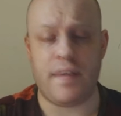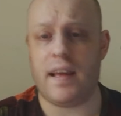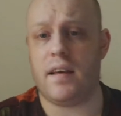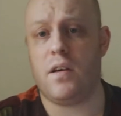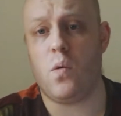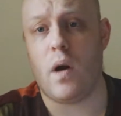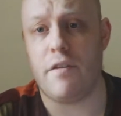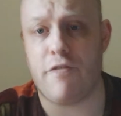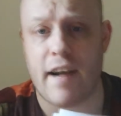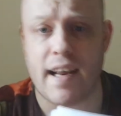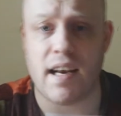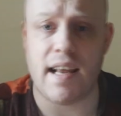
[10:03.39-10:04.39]
think, quite
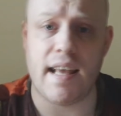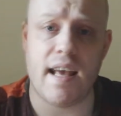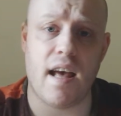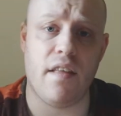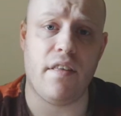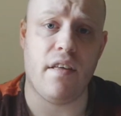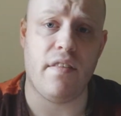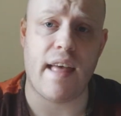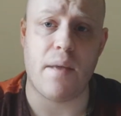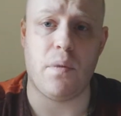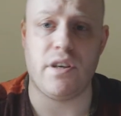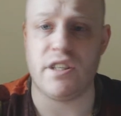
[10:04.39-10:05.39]
frankly, that
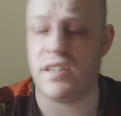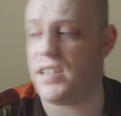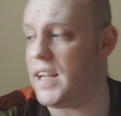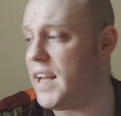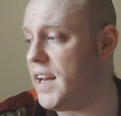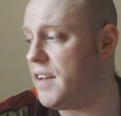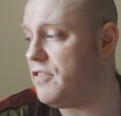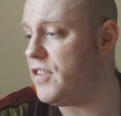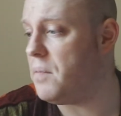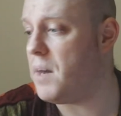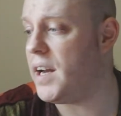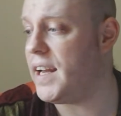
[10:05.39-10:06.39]
they were just in it for
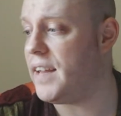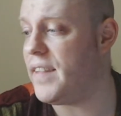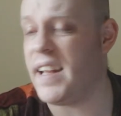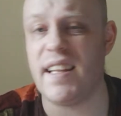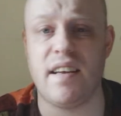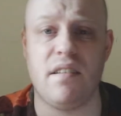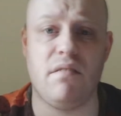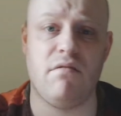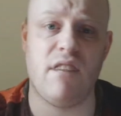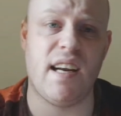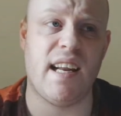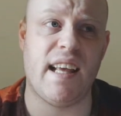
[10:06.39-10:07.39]
the money, and they didn't
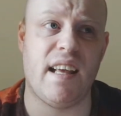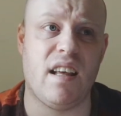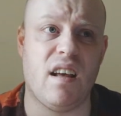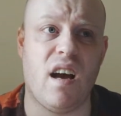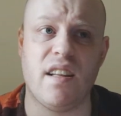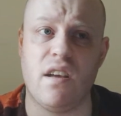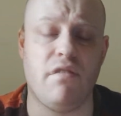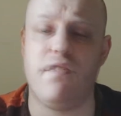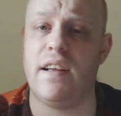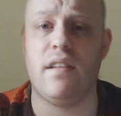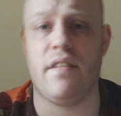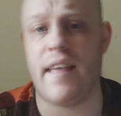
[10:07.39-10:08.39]
really. I don't
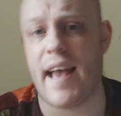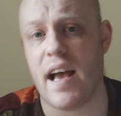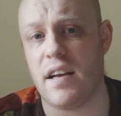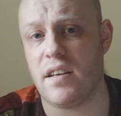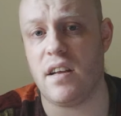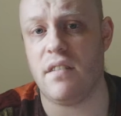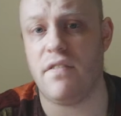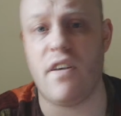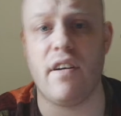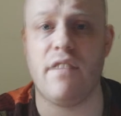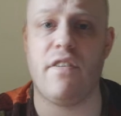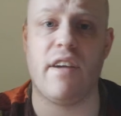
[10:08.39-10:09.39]
feel that they had a
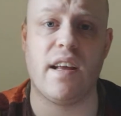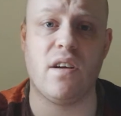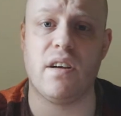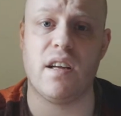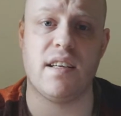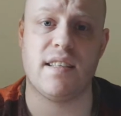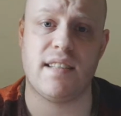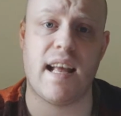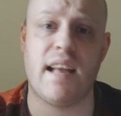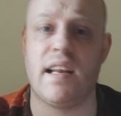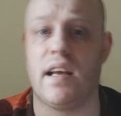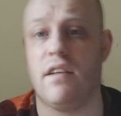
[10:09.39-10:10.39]
very, very good
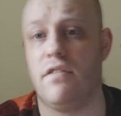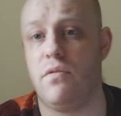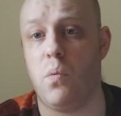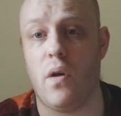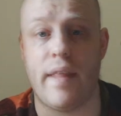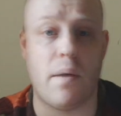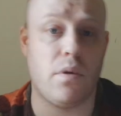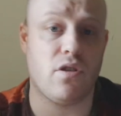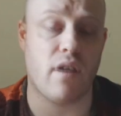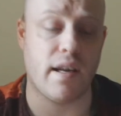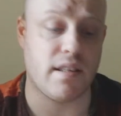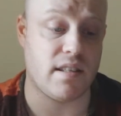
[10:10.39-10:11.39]
understanding of what they were
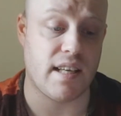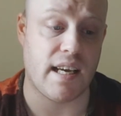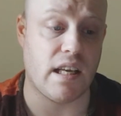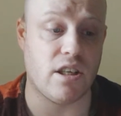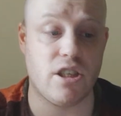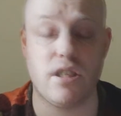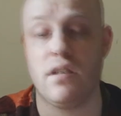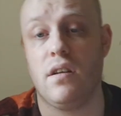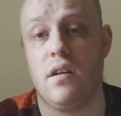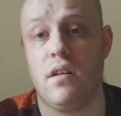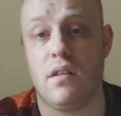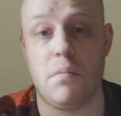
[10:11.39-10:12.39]
trying to teach
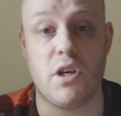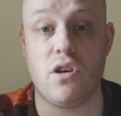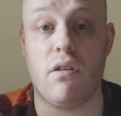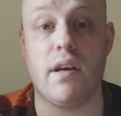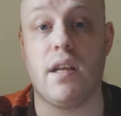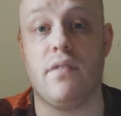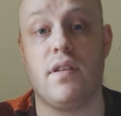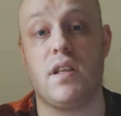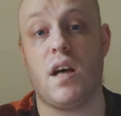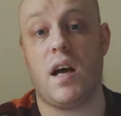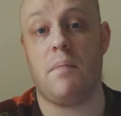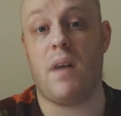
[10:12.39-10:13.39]
the majority of the
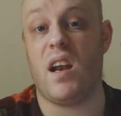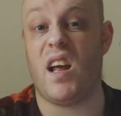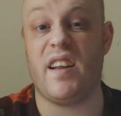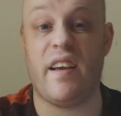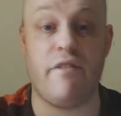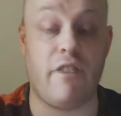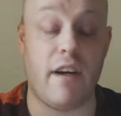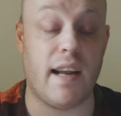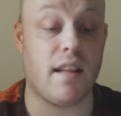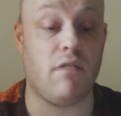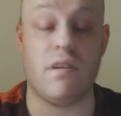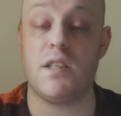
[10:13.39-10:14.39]
time, and I have very
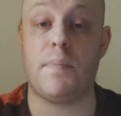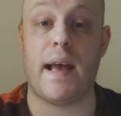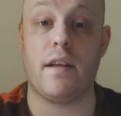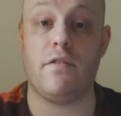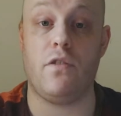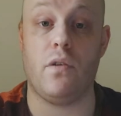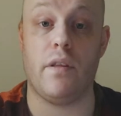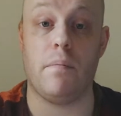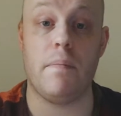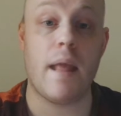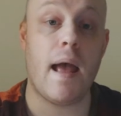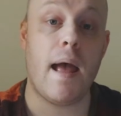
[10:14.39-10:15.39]
little respect for
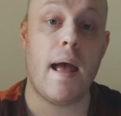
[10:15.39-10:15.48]
them.